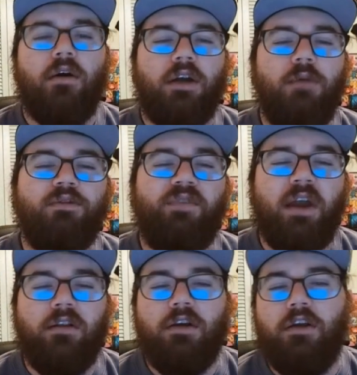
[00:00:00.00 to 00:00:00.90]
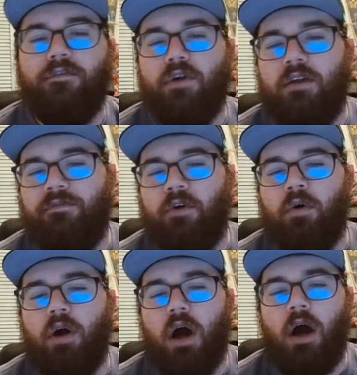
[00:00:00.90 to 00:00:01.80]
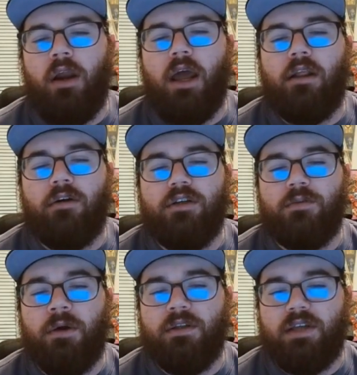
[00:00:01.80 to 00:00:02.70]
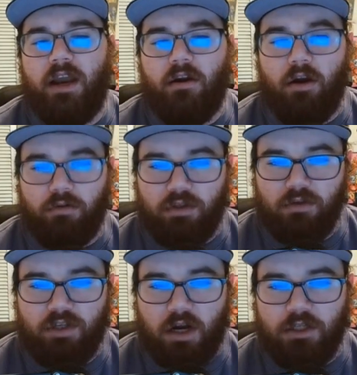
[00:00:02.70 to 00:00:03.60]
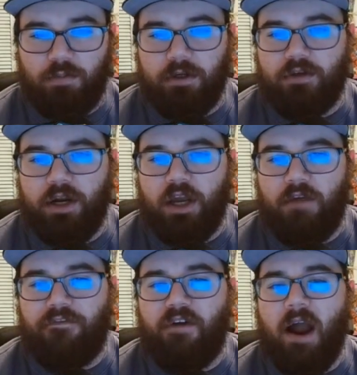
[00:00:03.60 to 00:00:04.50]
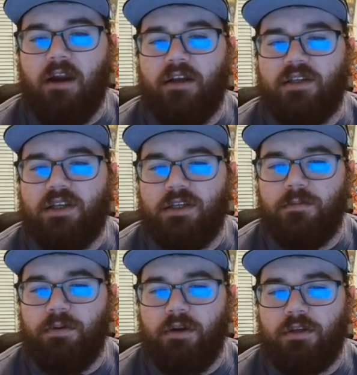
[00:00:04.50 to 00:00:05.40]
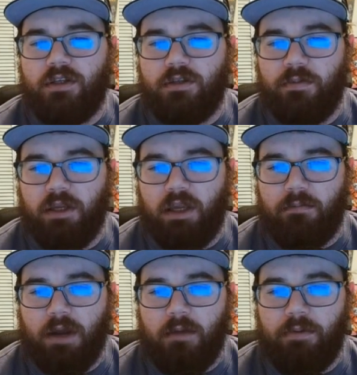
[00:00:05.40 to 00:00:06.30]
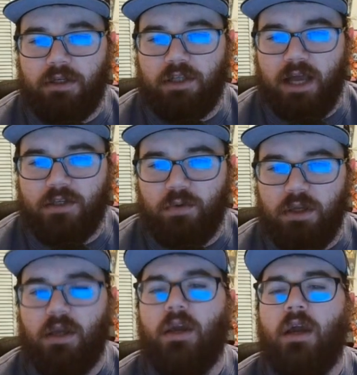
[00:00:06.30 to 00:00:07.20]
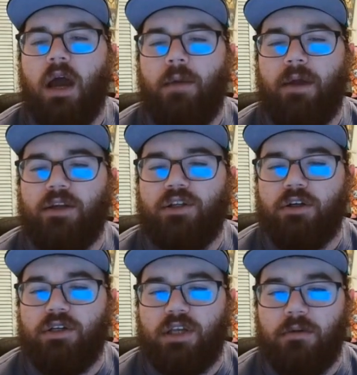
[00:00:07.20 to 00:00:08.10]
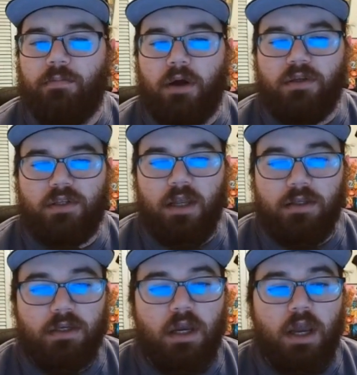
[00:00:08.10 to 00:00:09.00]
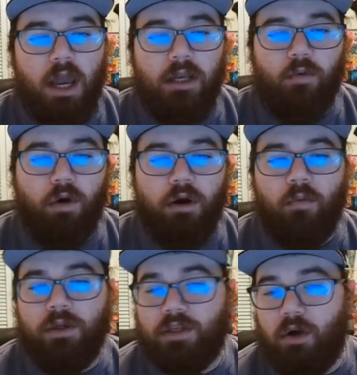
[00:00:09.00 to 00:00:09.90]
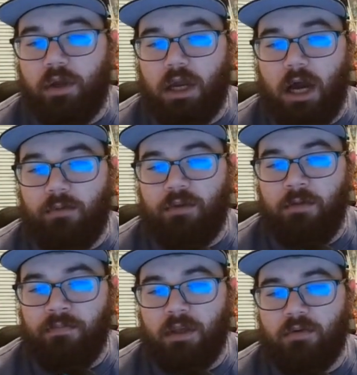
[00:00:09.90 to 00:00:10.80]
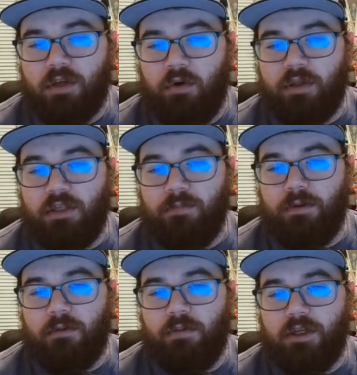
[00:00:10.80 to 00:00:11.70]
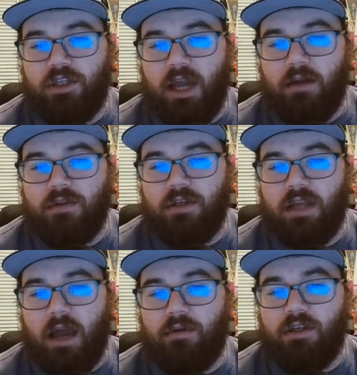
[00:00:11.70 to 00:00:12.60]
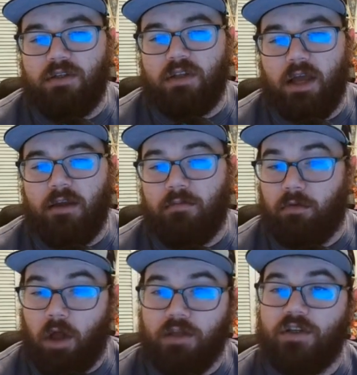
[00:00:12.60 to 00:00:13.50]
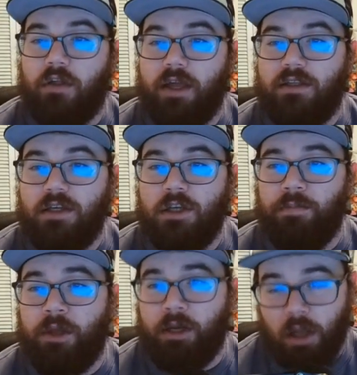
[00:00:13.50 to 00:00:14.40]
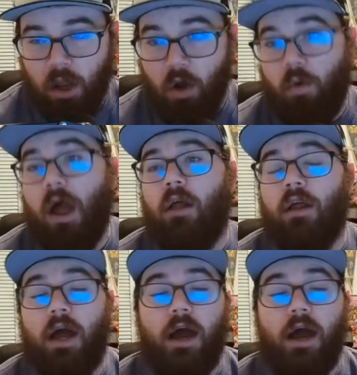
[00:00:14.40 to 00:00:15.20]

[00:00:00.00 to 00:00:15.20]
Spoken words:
Cubs fan looking for info on Elaris Montero. Dude started spring training on fire and he's disappeared since being hit by a pitch last week. I'm not sure he's hit a ball since. Any word on what's going on with him? He was going deep into pitch counts and now he's like lost all that discipline. Well,